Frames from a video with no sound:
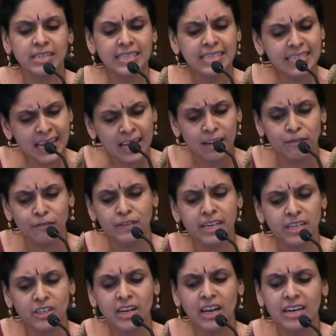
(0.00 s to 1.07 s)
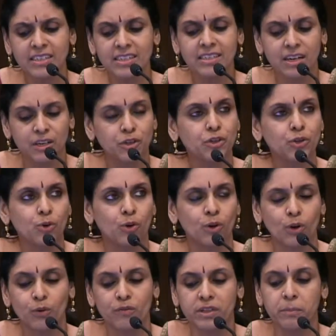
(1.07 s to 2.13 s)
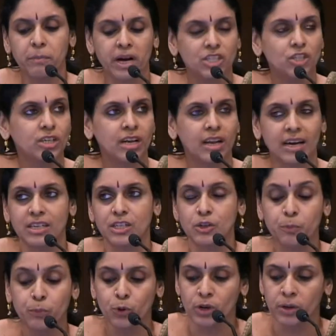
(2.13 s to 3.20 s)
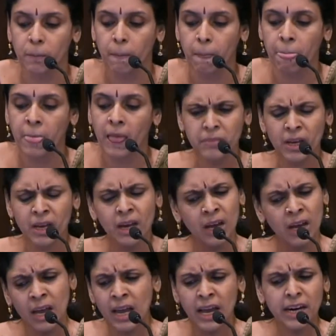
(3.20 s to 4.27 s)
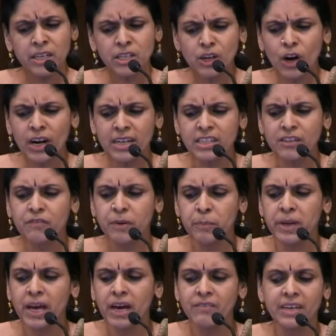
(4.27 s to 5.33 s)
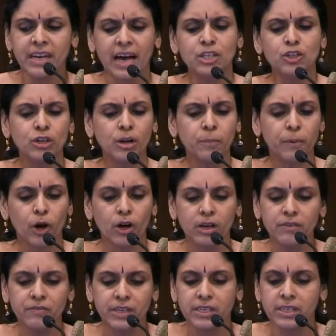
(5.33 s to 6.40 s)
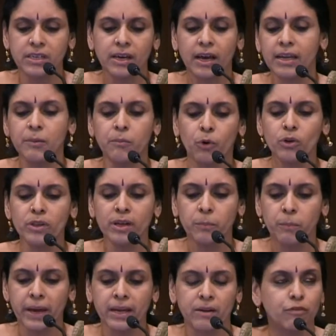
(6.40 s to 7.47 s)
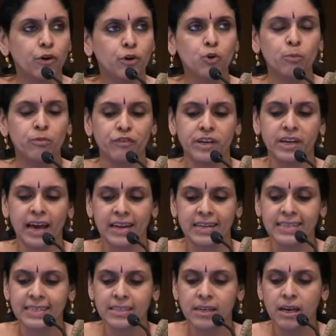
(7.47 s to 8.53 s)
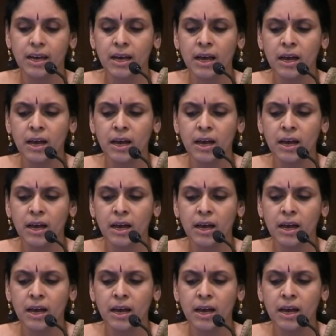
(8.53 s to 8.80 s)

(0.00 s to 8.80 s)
itself centralizes control over the marginalized poor. It is not as if women have a natural proclivity any more than men for group finance,